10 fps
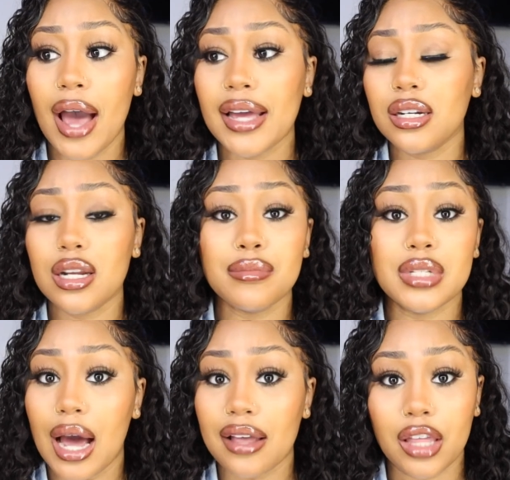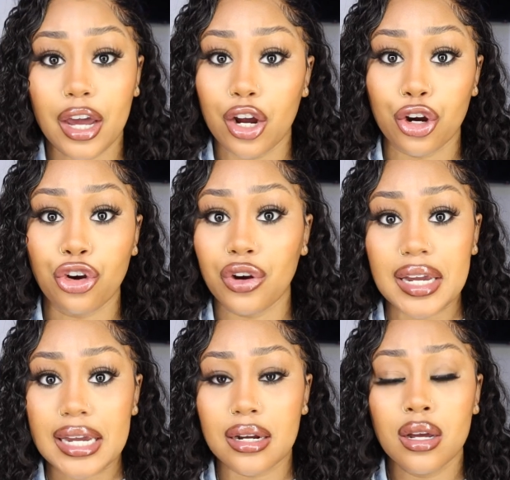I ended up dyeing the hair
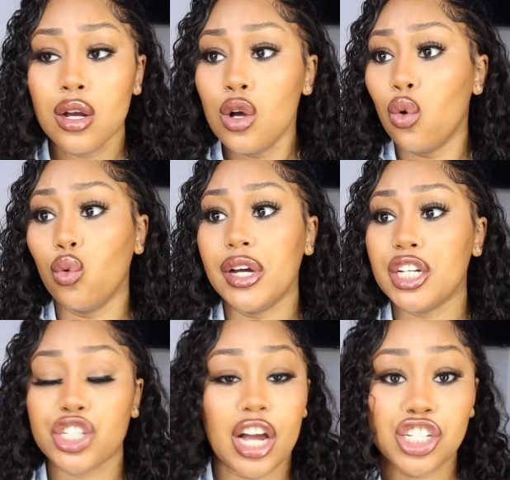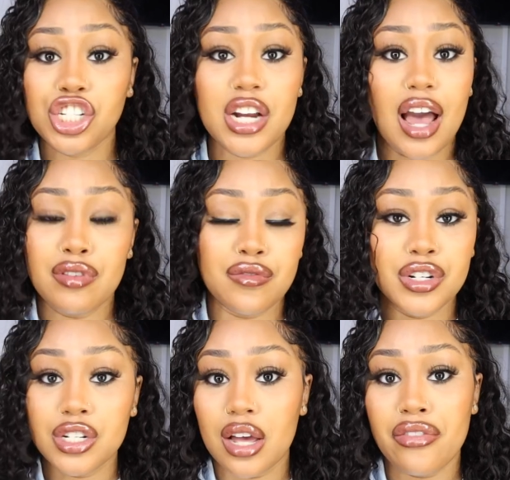green, which I shouldn't have
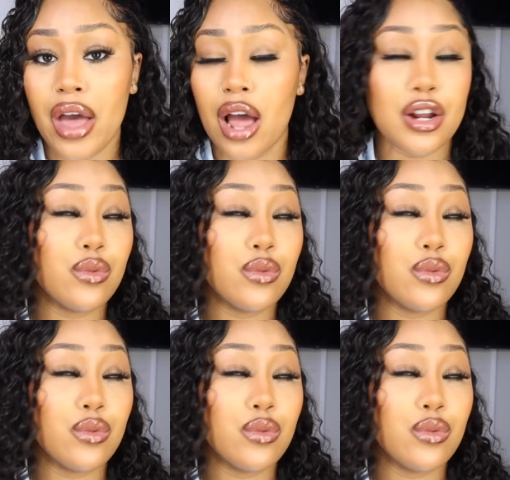even done that.